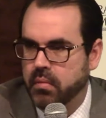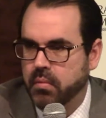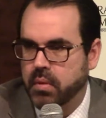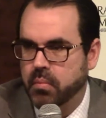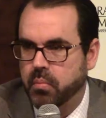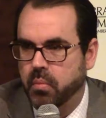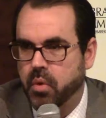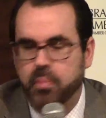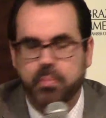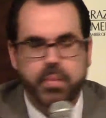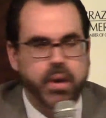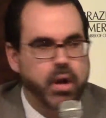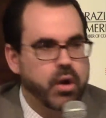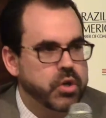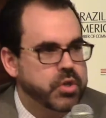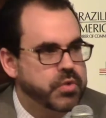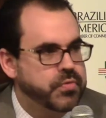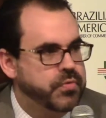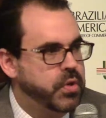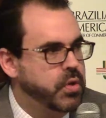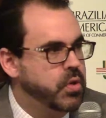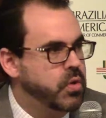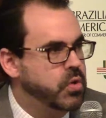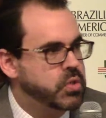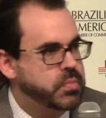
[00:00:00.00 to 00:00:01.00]
more bearish
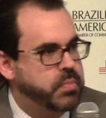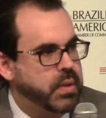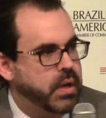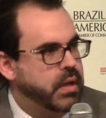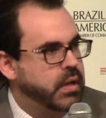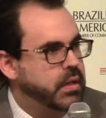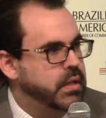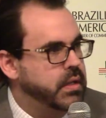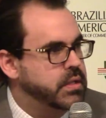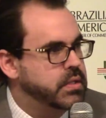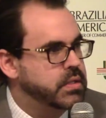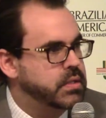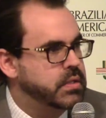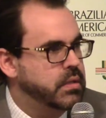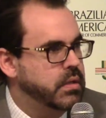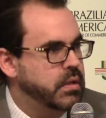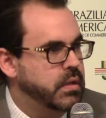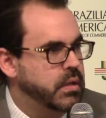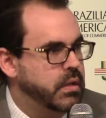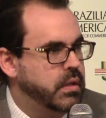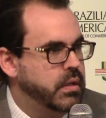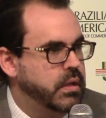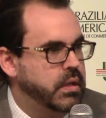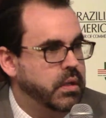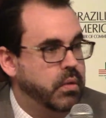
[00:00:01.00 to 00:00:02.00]
views, but at least
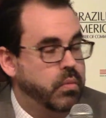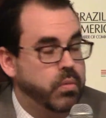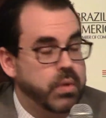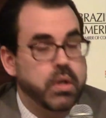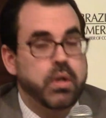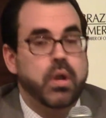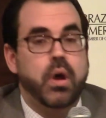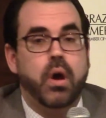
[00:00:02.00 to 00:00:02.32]
we